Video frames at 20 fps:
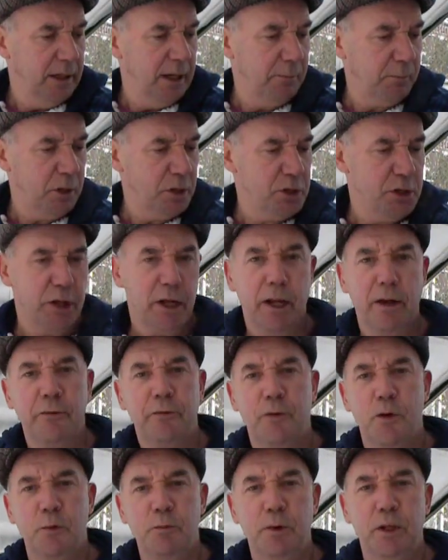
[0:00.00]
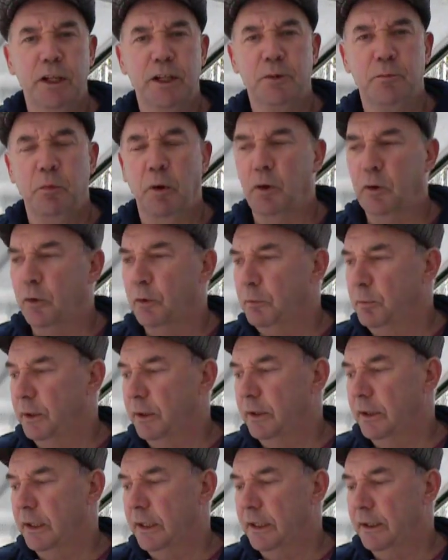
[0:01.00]
and I managed to get a few of my leeks potted
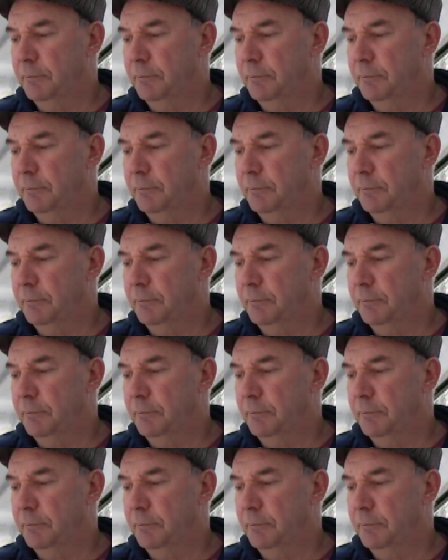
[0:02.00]
up